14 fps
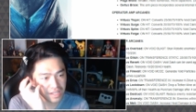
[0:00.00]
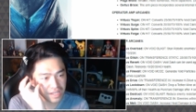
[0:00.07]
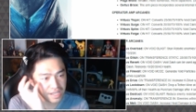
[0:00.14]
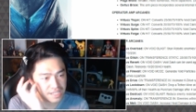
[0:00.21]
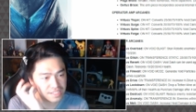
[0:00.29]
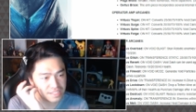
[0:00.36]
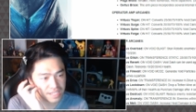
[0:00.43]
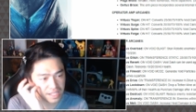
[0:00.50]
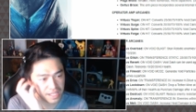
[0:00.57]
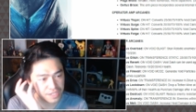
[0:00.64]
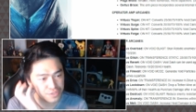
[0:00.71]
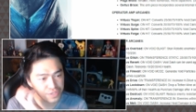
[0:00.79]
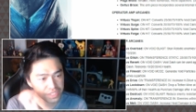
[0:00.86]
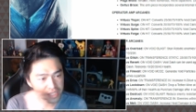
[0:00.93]
Because it's
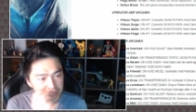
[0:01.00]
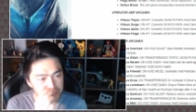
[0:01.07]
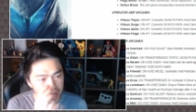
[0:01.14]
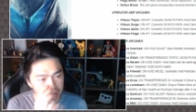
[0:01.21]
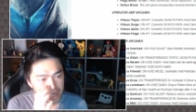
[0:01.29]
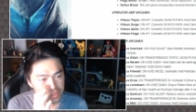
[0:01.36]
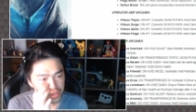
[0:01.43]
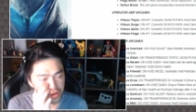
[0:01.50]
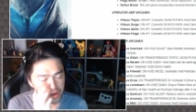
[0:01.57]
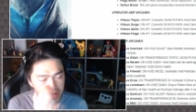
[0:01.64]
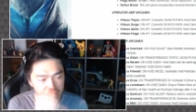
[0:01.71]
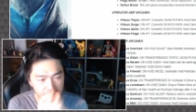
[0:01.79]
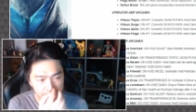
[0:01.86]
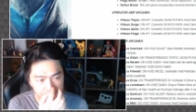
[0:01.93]
electricity
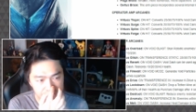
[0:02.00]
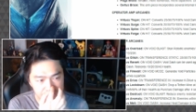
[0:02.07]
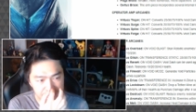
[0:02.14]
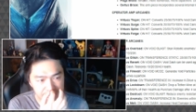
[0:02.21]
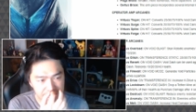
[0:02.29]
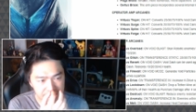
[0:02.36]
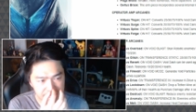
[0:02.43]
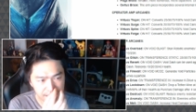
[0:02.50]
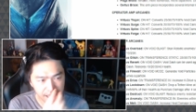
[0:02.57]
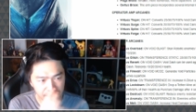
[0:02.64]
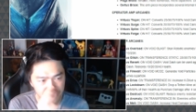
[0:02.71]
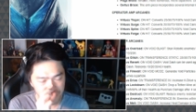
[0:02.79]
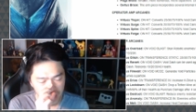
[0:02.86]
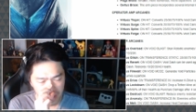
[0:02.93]
puncture heat
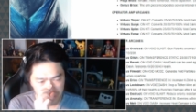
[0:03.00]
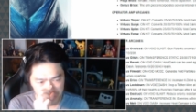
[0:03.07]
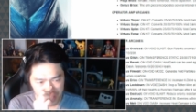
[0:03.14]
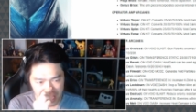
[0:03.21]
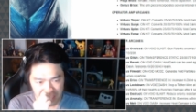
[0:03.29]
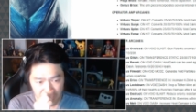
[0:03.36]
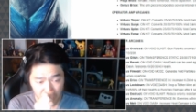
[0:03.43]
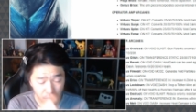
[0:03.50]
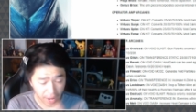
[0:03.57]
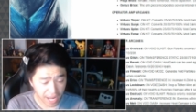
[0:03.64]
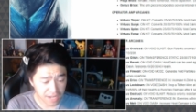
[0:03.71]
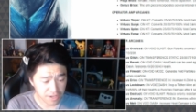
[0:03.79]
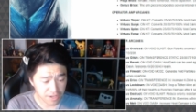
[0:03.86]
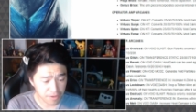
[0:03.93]
and viral. That's a
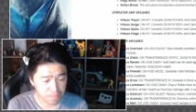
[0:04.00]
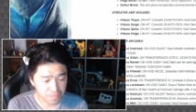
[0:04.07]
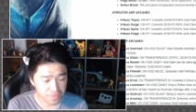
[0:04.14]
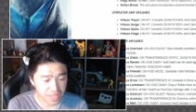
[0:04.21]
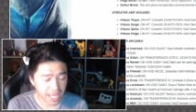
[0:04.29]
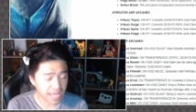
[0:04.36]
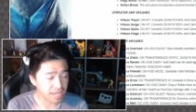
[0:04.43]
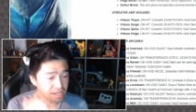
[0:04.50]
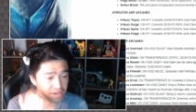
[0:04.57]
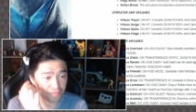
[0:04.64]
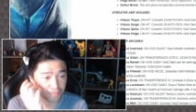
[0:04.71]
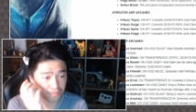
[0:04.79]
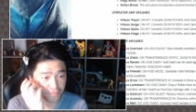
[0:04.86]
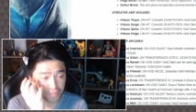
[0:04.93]
random like
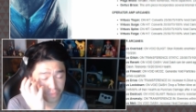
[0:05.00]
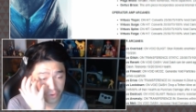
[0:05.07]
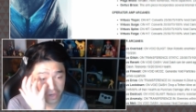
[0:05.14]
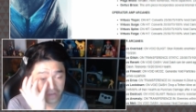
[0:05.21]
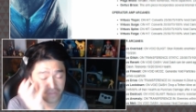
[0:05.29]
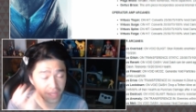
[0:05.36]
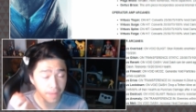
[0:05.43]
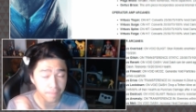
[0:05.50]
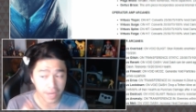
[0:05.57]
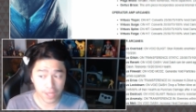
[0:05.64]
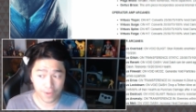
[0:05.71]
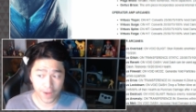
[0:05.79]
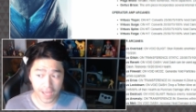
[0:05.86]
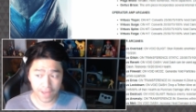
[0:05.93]
flurry of them. By
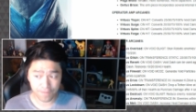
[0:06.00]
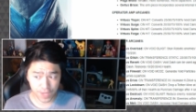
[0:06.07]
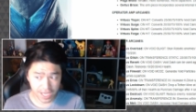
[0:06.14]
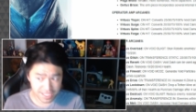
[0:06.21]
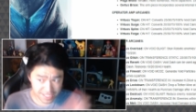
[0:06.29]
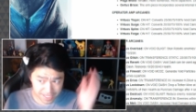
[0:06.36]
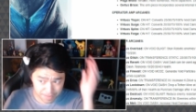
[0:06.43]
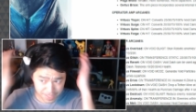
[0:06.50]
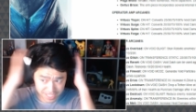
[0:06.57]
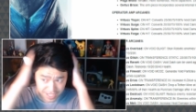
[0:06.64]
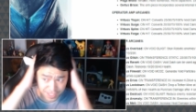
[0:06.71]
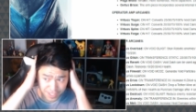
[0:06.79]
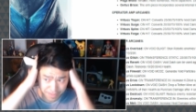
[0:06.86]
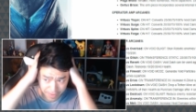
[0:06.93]
the way, if you guys see me
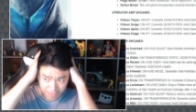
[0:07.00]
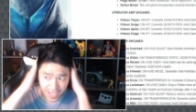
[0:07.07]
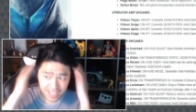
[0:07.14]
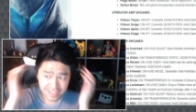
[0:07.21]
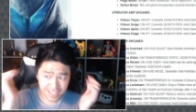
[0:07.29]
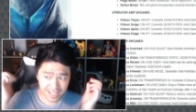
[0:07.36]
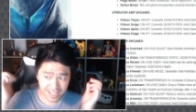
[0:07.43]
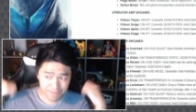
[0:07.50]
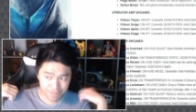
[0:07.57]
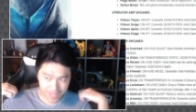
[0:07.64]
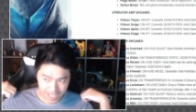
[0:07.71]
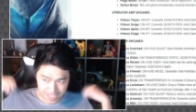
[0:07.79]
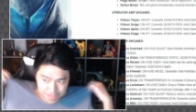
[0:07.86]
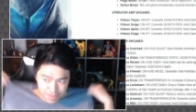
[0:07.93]
touching my face,
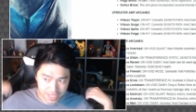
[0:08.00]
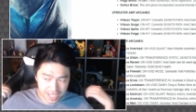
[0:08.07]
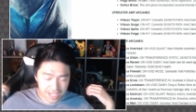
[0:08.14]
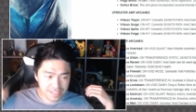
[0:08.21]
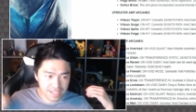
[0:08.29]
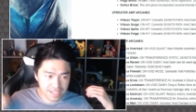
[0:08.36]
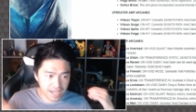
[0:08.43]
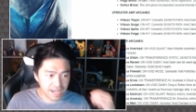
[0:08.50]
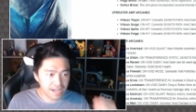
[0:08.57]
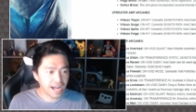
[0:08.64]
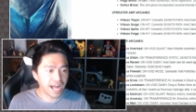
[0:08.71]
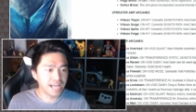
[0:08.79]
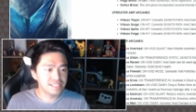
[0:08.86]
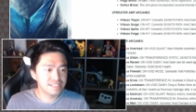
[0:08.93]
it's because uh,
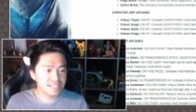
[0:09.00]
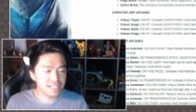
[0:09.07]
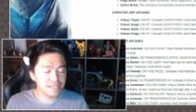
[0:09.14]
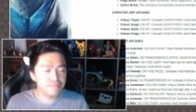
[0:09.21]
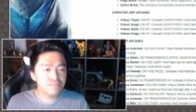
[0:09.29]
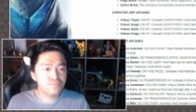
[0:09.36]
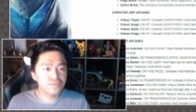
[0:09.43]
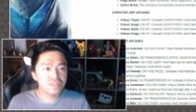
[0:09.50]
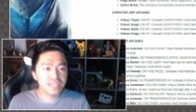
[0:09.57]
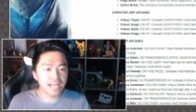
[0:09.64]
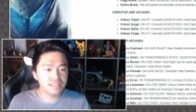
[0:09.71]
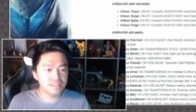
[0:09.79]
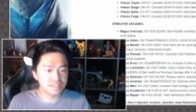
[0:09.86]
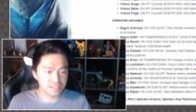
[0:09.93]
I sleep with
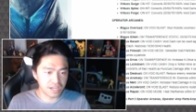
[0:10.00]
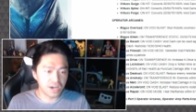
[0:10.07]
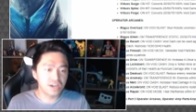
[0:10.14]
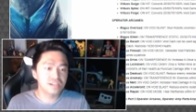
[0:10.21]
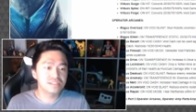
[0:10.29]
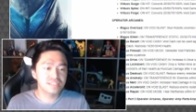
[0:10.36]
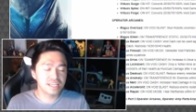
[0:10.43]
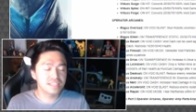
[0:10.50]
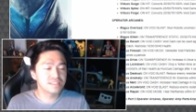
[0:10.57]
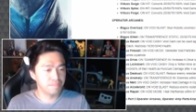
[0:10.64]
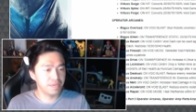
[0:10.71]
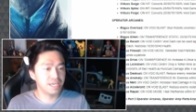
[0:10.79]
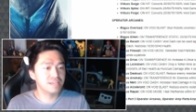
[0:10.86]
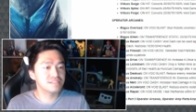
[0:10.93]
cats and dogs in the
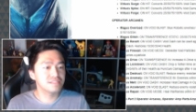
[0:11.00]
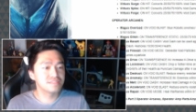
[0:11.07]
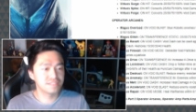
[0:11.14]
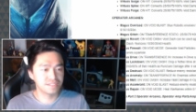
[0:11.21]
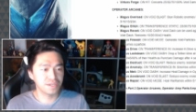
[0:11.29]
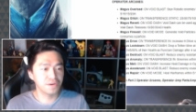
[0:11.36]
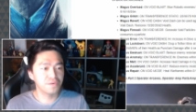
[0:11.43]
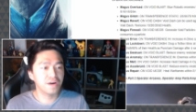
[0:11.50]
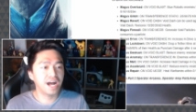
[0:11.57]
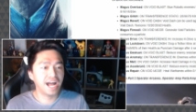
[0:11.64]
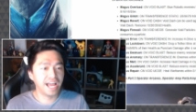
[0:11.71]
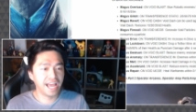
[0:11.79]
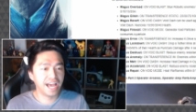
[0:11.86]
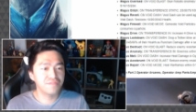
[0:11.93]
bed, so
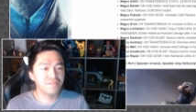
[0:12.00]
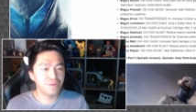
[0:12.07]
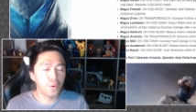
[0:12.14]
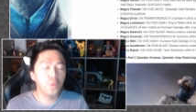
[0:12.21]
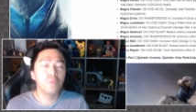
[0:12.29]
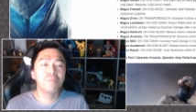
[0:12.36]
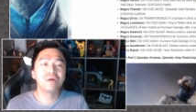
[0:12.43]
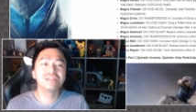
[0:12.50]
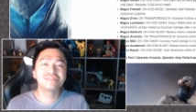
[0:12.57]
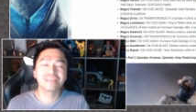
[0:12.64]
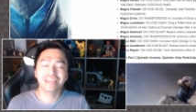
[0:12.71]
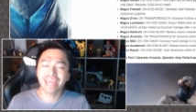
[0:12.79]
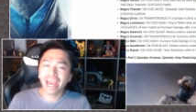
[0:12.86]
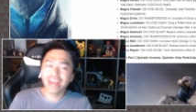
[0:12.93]
I have a whole bunch
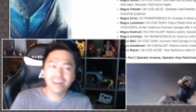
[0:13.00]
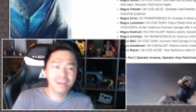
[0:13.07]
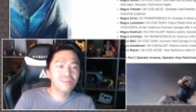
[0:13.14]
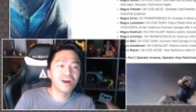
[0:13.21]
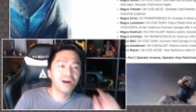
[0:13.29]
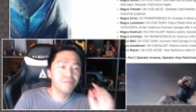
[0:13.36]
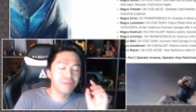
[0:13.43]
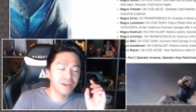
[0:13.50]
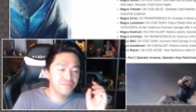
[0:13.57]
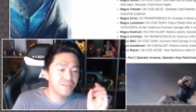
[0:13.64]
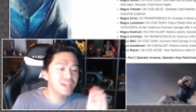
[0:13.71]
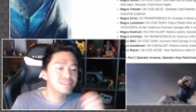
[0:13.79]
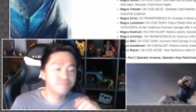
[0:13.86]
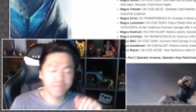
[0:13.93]
of cat hair on my
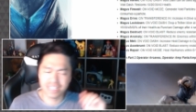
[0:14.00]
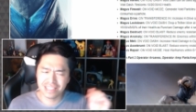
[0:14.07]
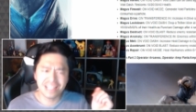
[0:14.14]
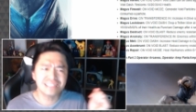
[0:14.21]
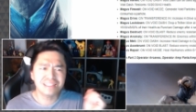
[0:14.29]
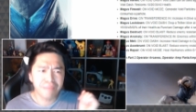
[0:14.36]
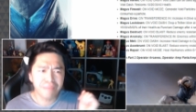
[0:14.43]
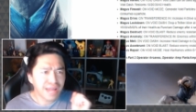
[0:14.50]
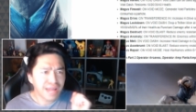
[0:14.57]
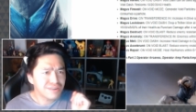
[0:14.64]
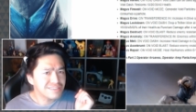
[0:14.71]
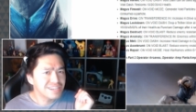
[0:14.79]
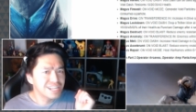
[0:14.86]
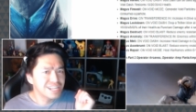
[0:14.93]
face, but it doesn't matter